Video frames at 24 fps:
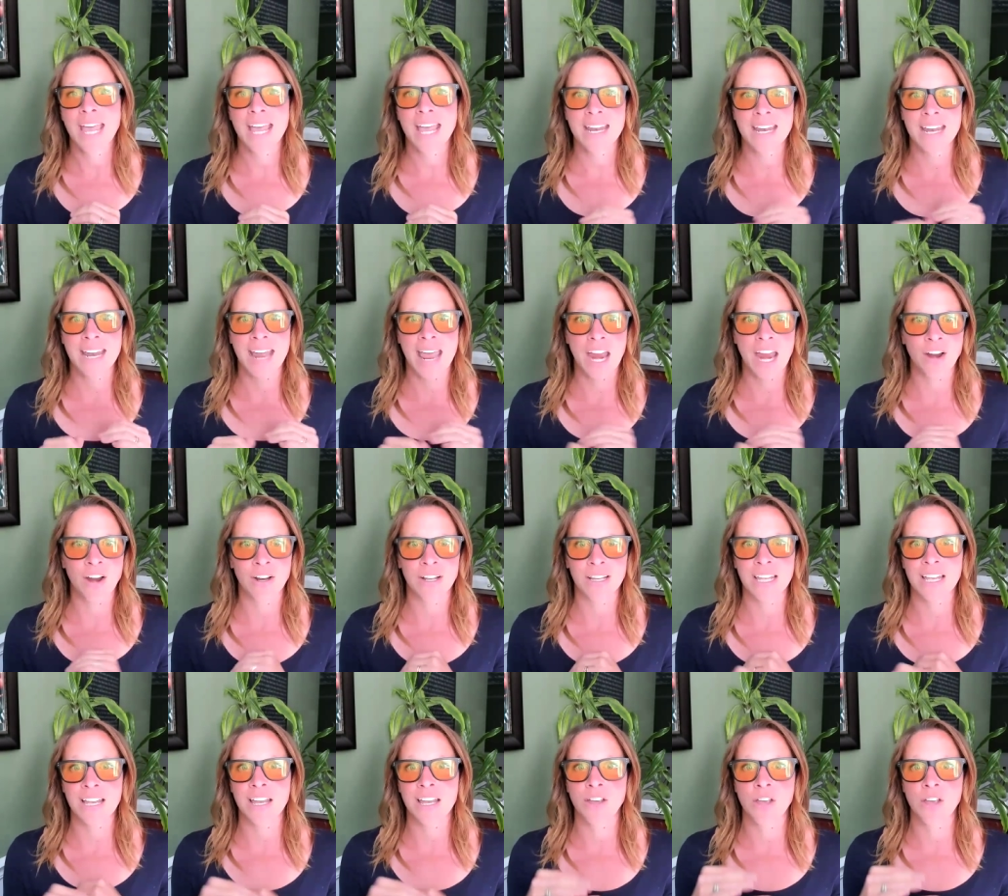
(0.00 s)
It
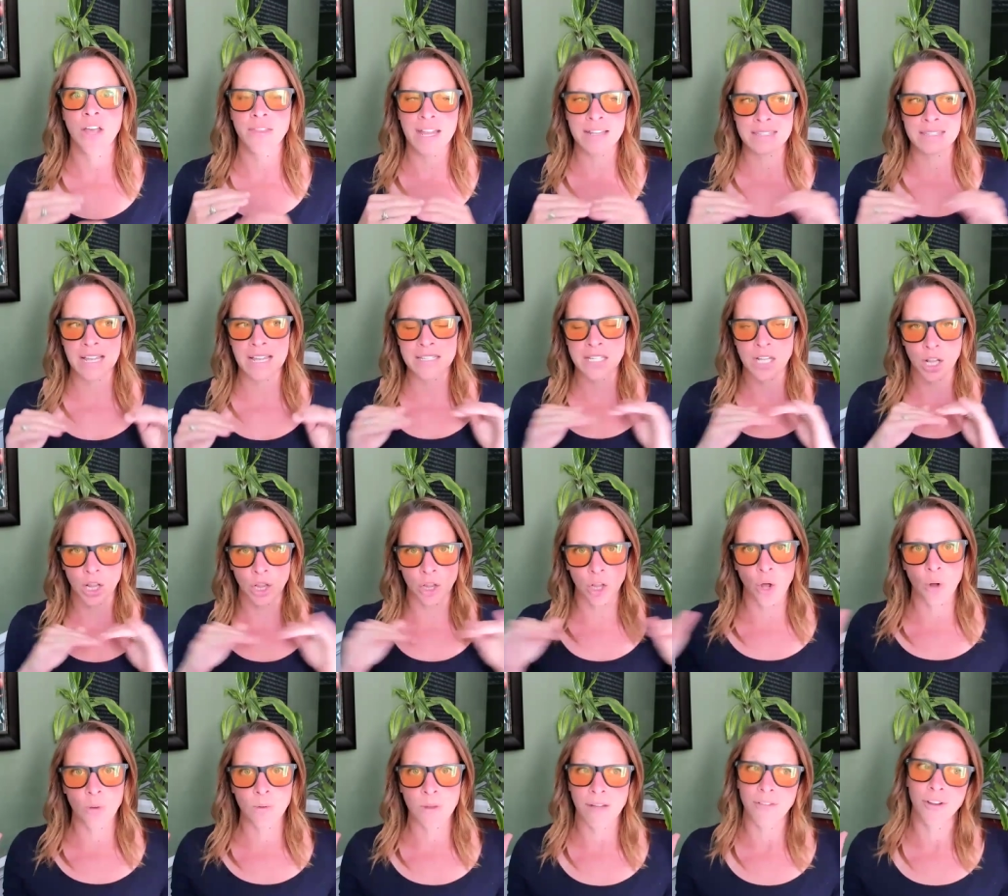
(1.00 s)
inherently, that, that's a
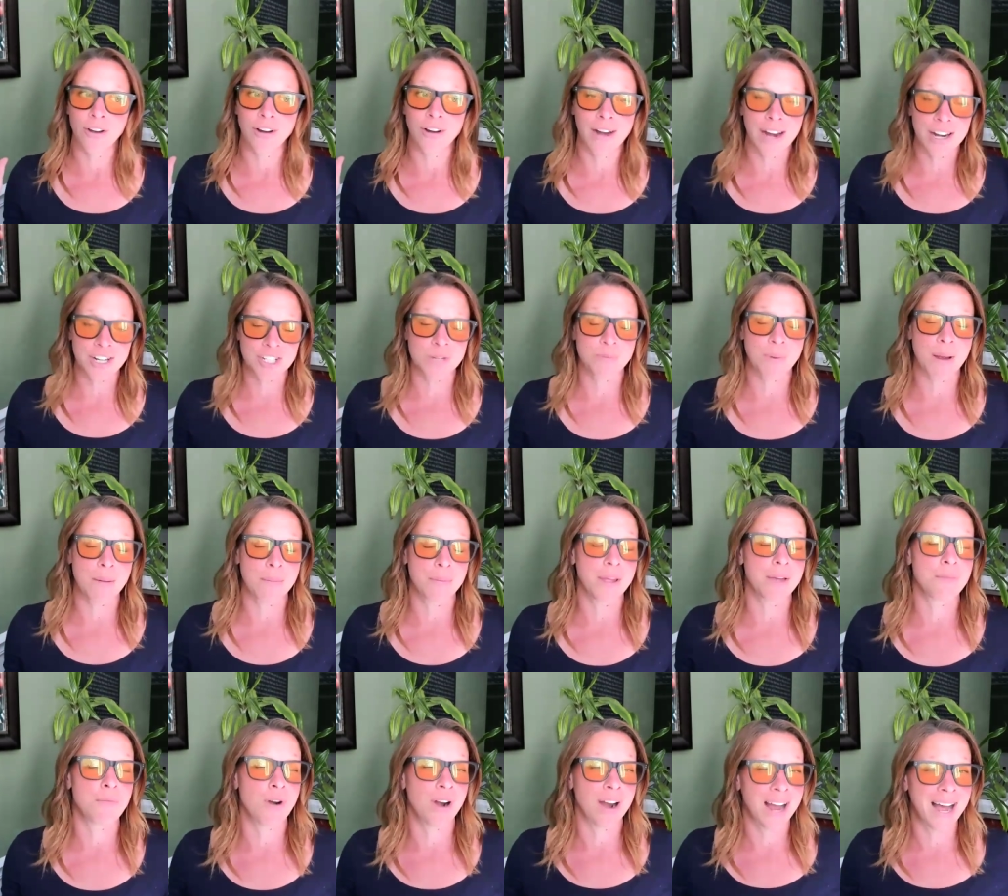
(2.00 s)
low level or actually
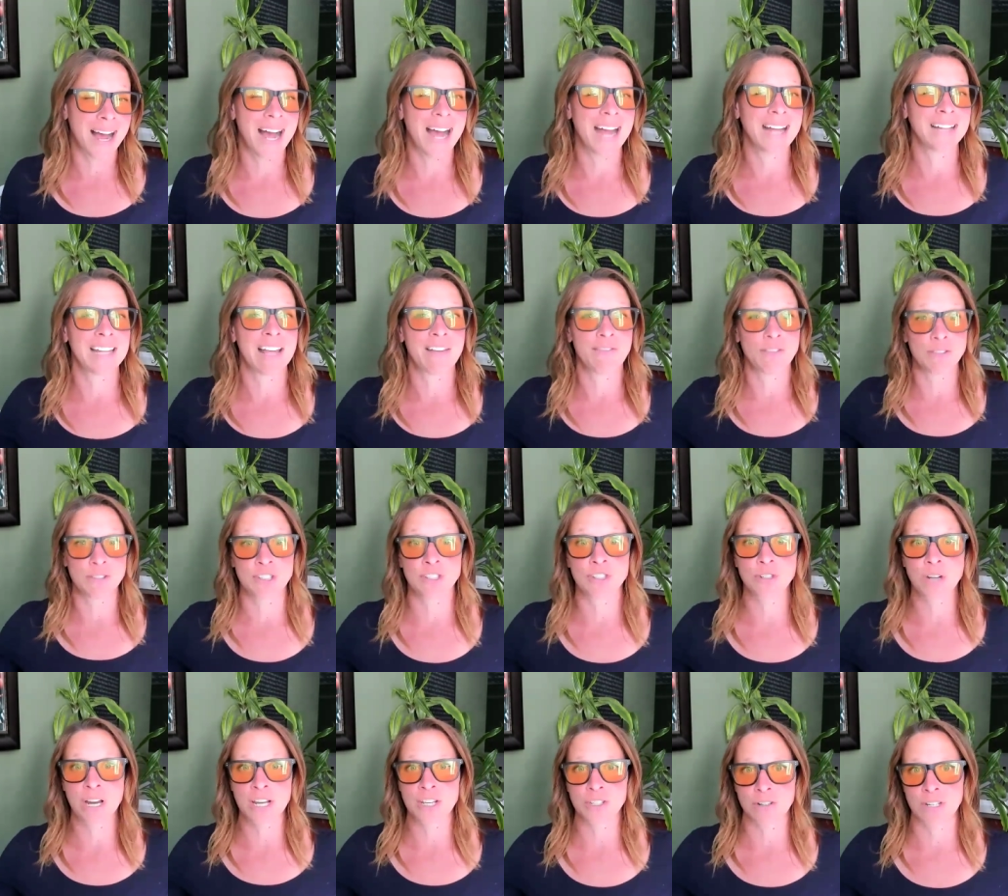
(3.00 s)
probably a more high level
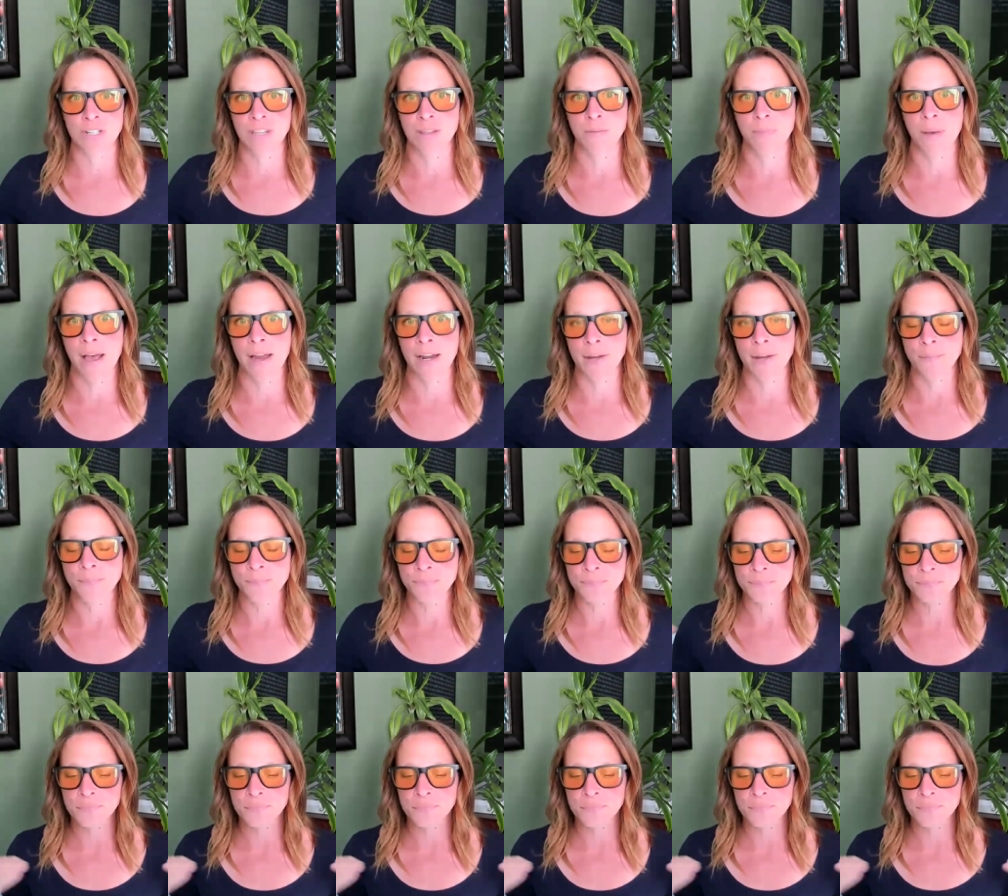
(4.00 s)
stressor to the body.